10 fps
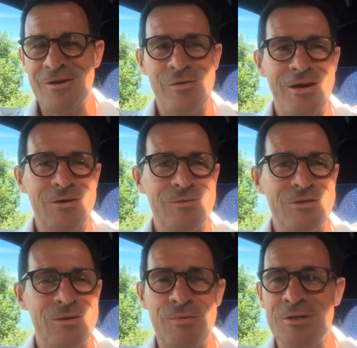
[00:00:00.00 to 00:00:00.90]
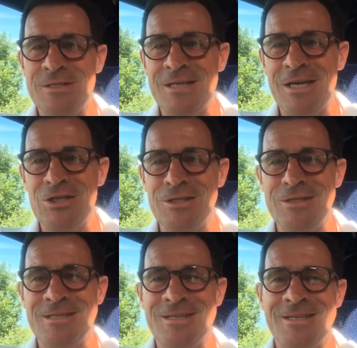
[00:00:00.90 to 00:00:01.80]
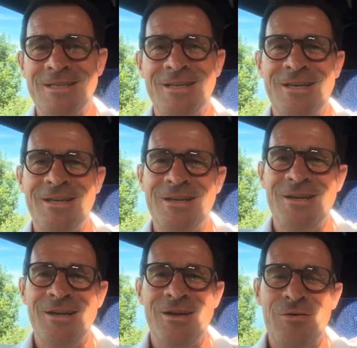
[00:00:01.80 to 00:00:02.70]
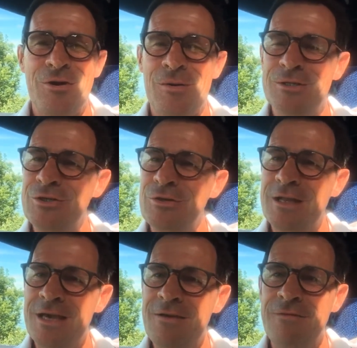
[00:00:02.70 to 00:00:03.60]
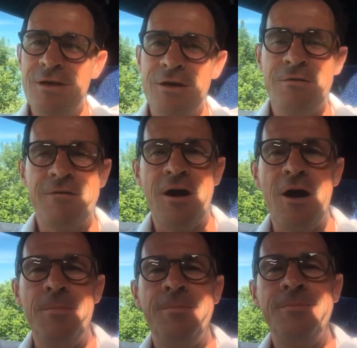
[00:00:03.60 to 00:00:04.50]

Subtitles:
welcome to the Bus Sessions. Coming to you live here from